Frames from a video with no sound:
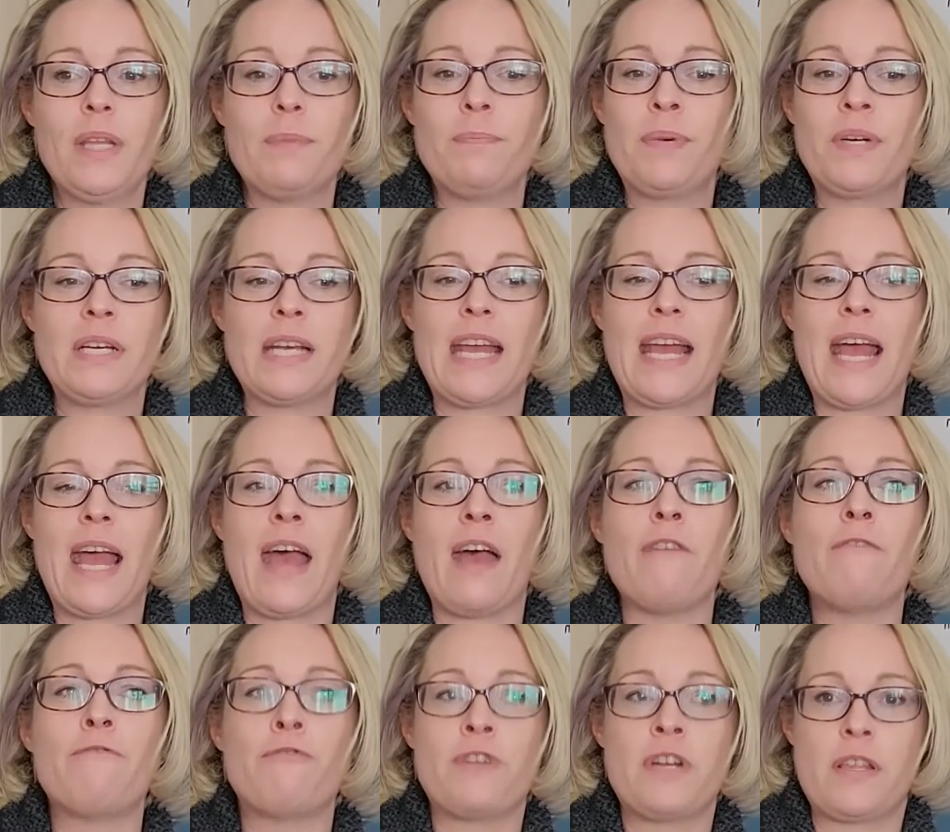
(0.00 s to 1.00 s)
But
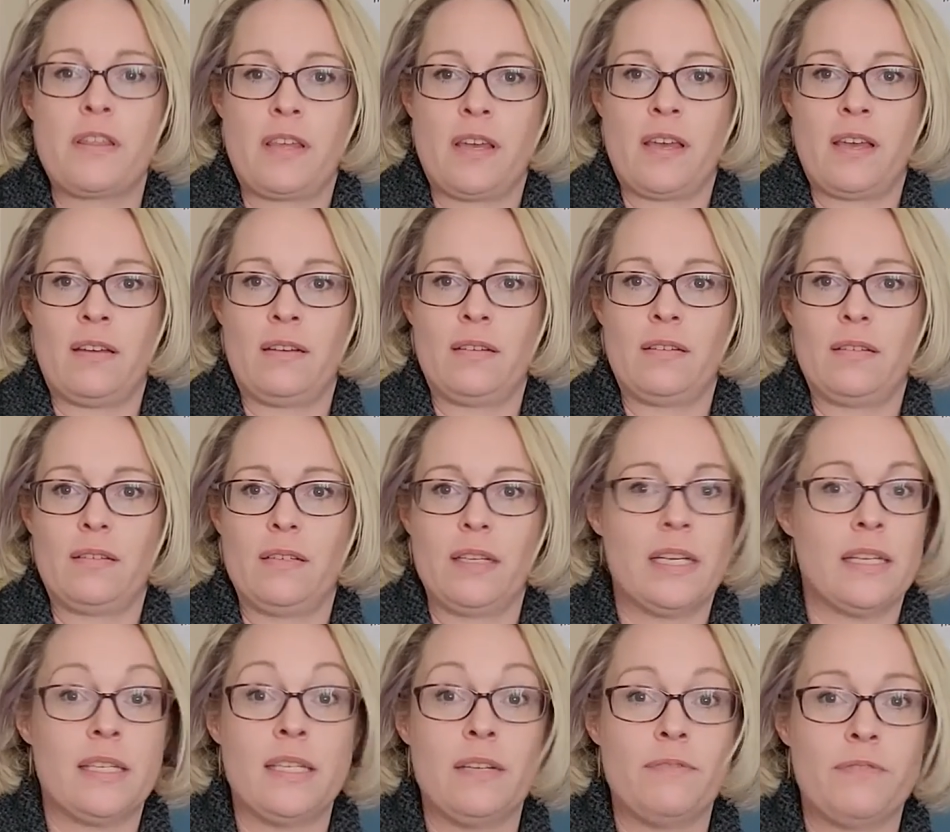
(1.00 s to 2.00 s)
everything
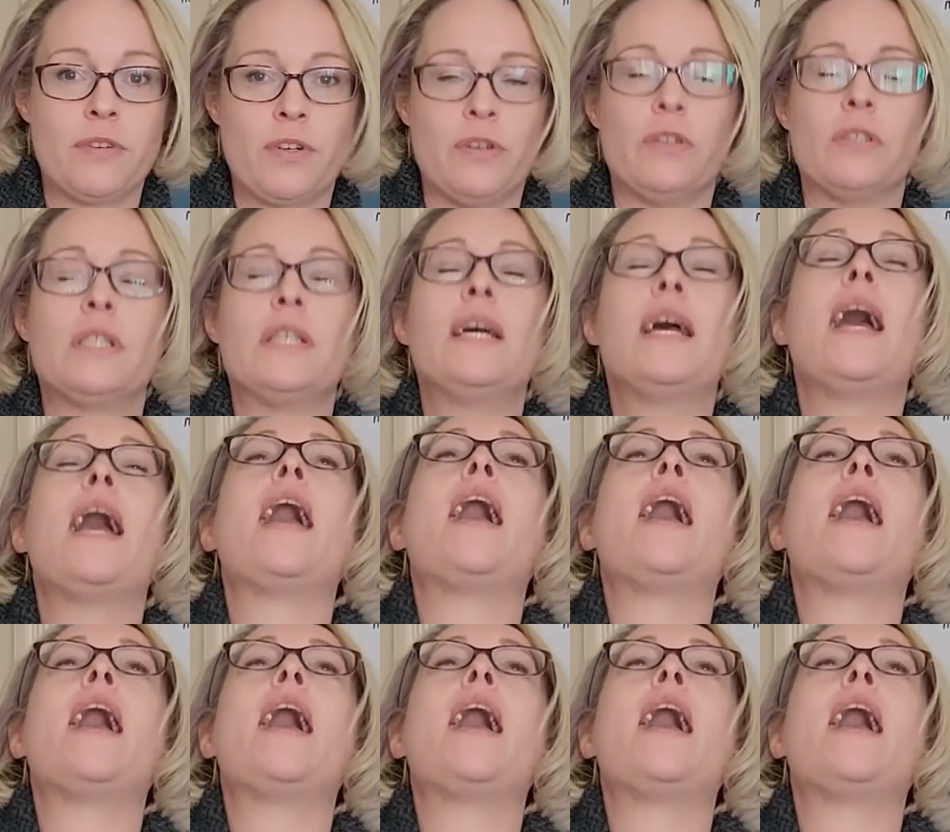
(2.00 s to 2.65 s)
is difficult.